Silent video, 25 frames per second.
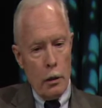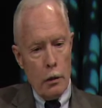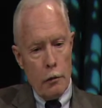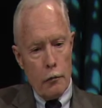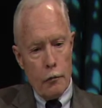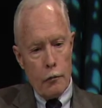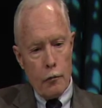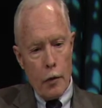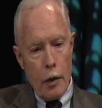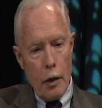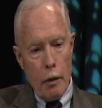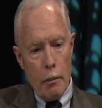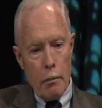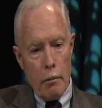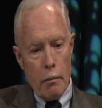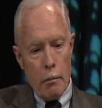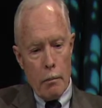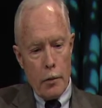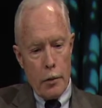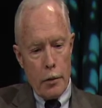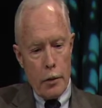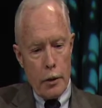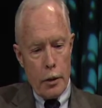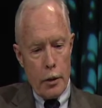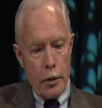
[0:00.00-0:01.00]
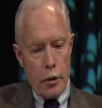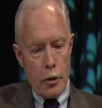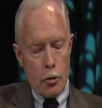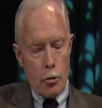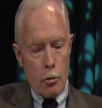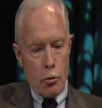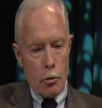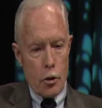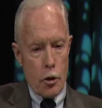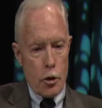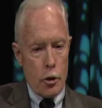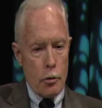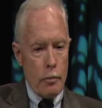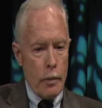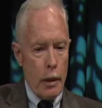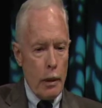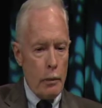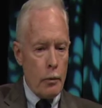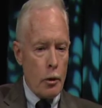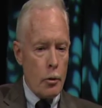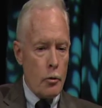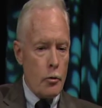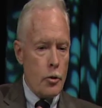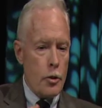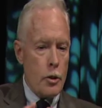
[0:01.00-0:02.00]
from the torture
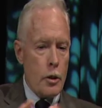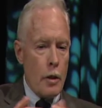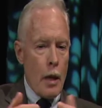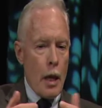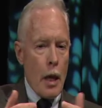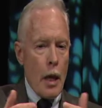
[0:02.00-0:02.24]
memos.